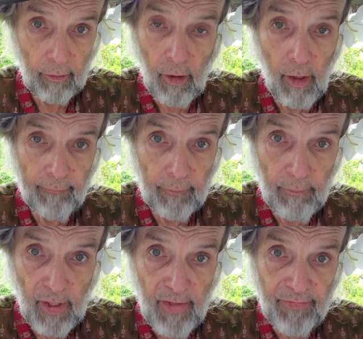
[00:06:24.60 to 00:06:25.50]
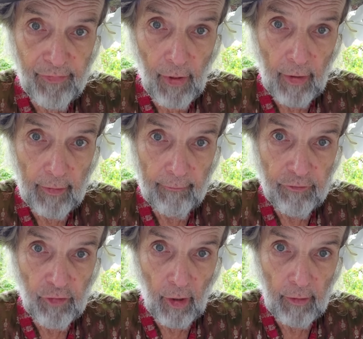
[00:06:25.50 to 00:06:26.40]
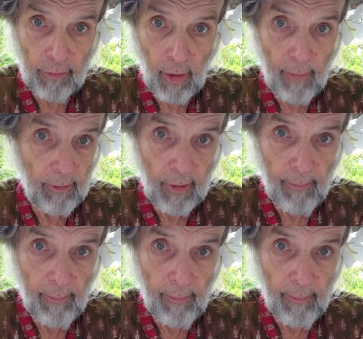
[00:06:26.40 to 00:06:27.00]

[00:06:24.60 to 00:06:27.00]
Off the bayside of Charlotte Amalie.